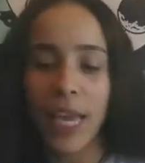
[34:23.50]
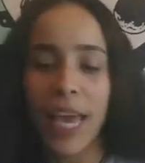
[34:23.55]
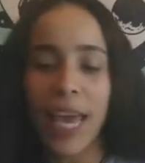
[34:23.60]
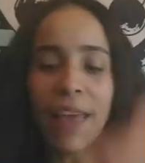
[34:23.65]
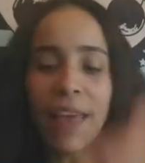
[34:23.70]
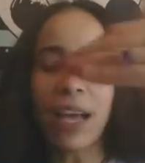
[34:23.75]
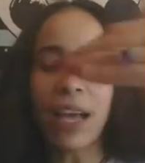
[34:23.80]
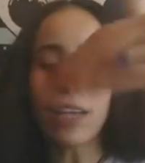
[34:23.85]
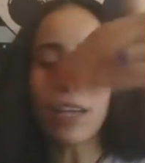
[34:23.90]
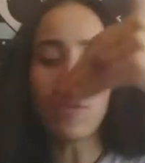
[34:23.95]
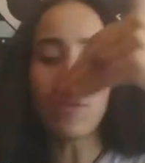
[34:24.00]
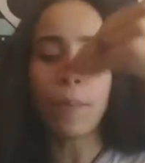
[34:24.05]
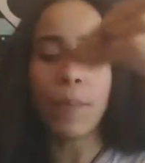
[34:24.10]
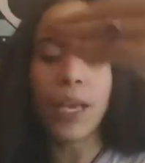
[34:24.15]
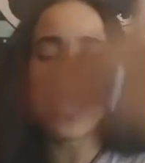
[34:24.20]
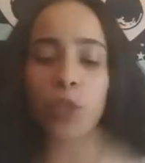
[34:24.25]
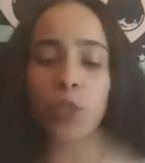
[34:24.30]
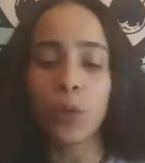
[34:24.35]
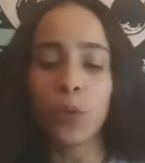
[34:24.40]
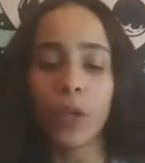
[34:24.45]
And that's what
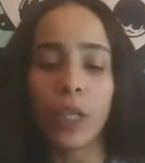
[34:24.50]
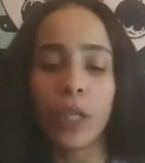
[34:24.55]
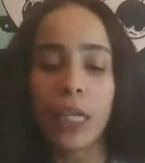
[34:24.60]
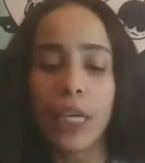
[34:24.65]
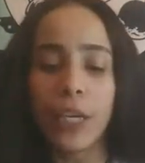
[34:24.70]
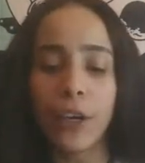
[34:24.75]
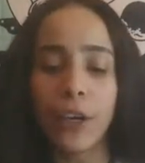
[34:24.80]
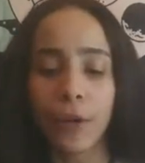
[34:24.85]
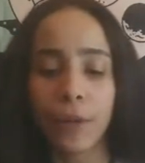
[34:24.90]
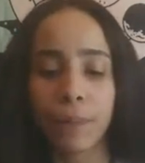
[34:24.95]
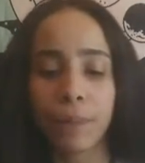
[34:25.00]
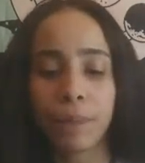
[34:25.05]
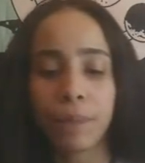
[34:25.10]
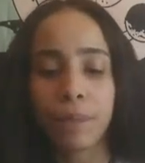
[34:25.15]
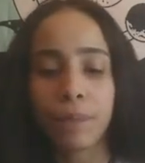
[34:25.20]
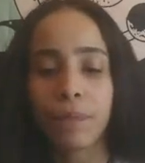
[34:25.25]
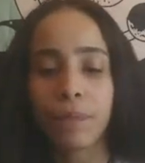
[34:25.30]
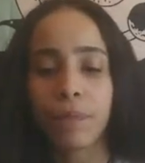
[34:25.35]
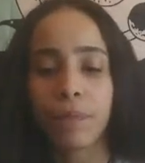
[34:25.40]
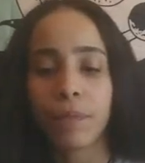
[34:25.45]
makes you a leader,
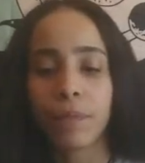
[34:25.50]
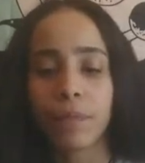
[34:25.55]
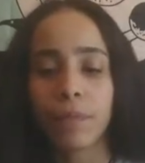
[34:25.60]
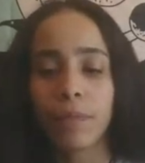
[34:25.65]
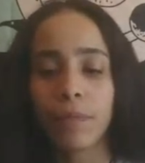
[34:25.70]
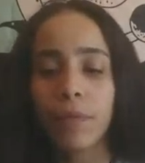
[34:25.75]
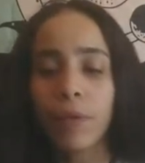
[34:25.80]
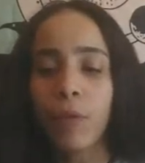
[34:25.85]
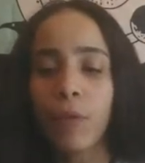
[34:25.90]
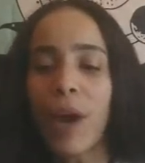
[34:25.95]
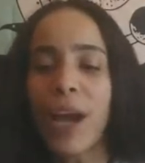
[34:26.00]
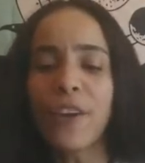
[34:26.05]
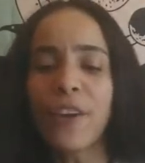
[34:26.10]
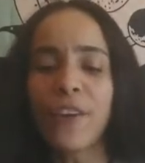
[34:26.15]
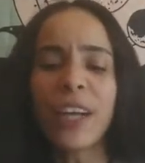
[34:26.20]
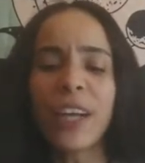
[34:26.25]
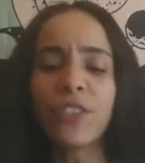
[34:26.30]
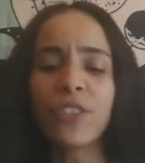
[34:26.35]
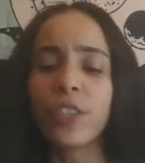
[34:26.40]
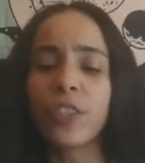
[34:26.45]
right? You're
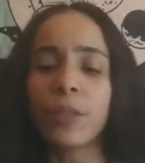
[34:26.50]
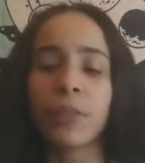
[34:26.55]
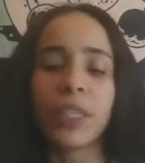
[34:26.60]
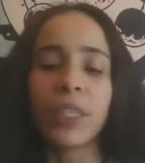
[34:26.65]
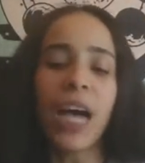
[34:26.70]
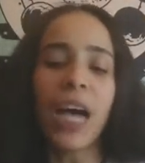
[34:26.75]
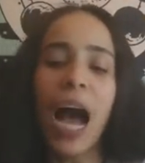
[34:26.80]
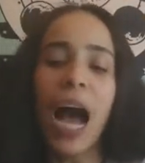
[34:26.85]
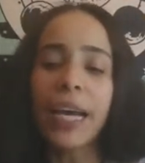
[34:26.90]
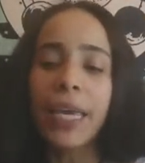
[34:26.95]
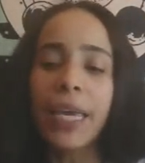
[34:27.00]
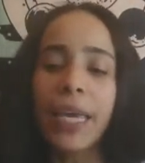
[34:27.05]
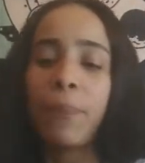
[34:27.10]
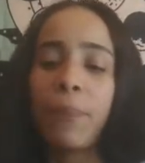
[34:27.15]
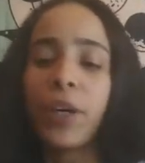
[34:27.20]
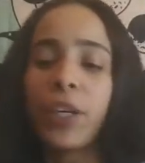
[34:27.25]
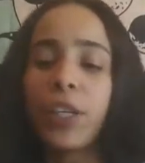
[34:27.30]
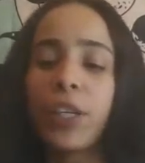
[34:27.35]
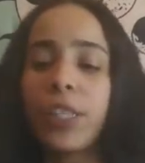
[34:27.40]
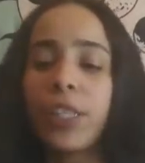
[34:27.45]
not just some cocky
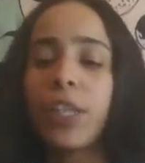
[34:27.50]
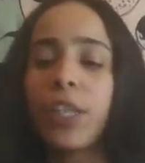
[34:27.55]
person.